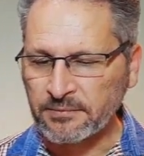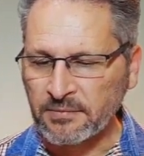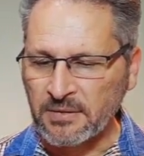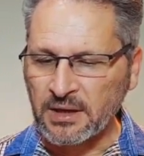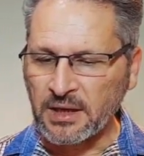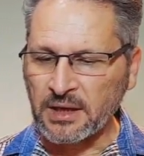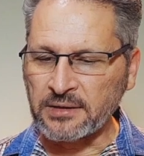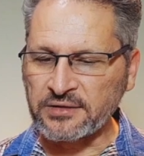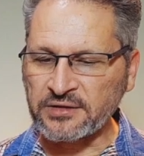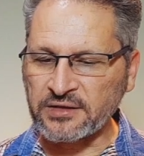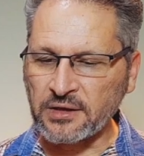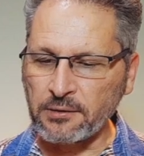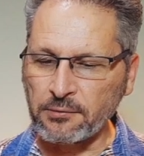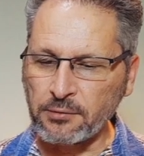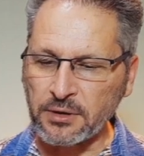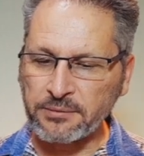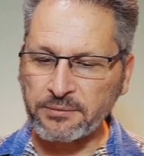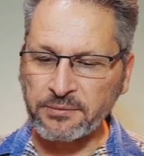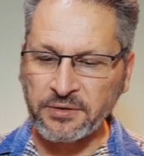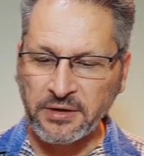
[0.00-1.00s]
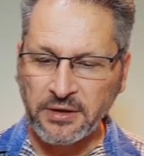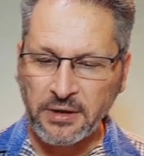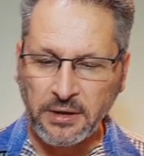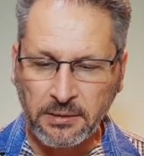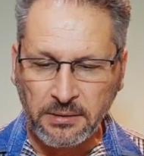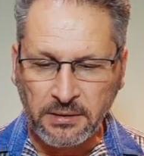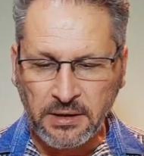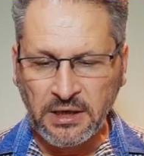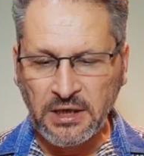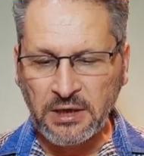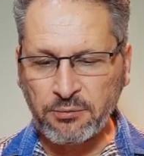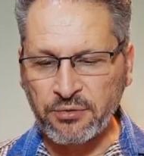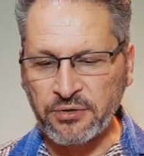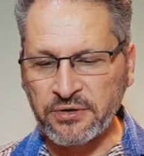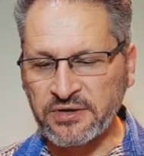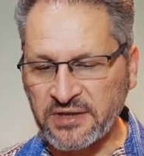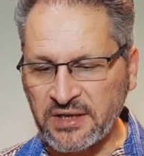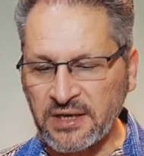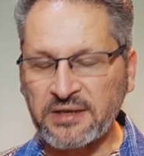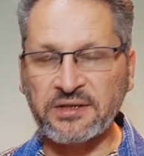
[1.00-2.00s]
And so what
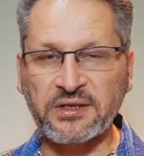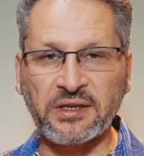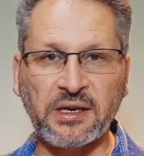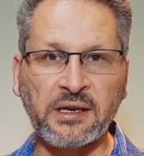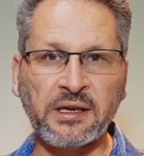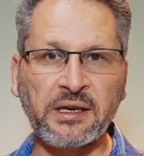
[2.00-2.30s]
Hebrews says here